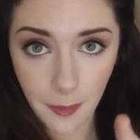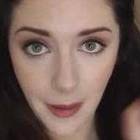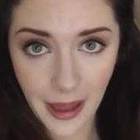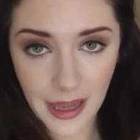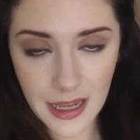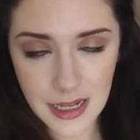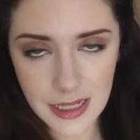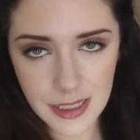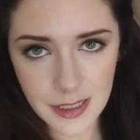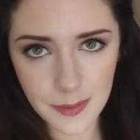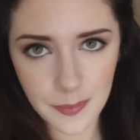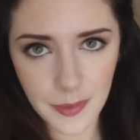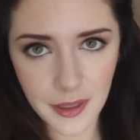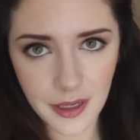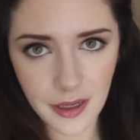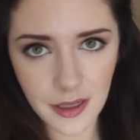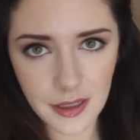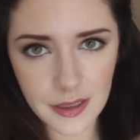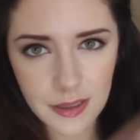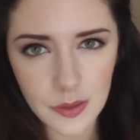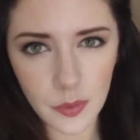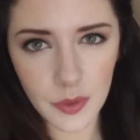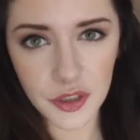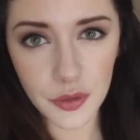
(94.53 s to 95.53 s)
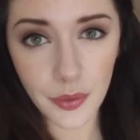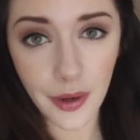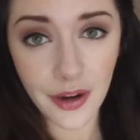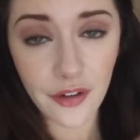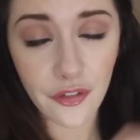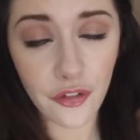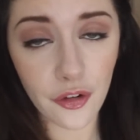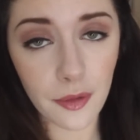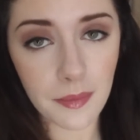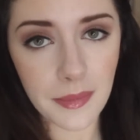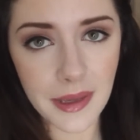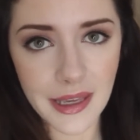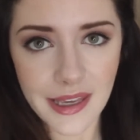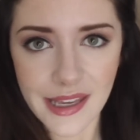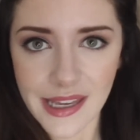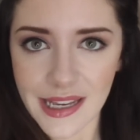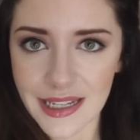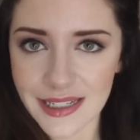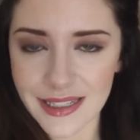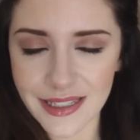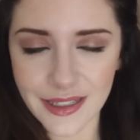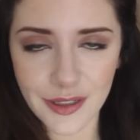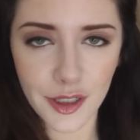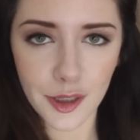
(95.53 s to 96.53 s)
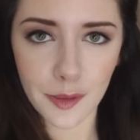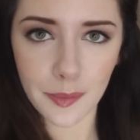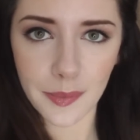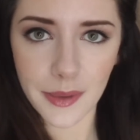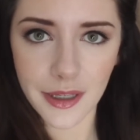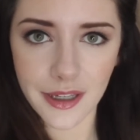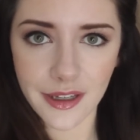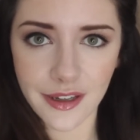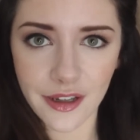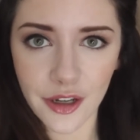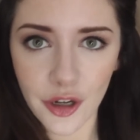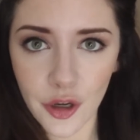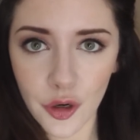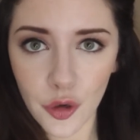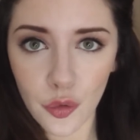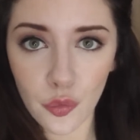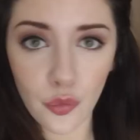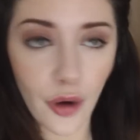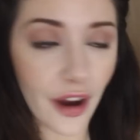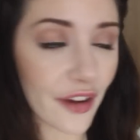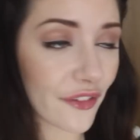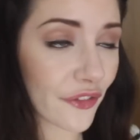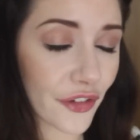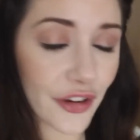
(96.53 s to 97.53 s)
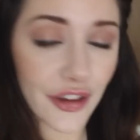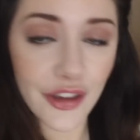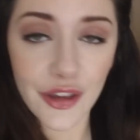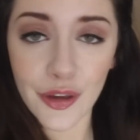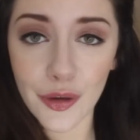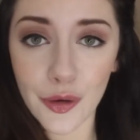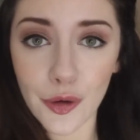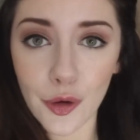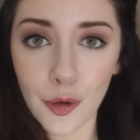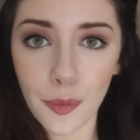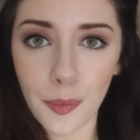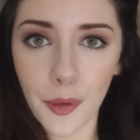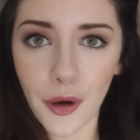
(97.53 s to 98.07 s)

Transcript: balance because what's right for me isn't gonna be right for you.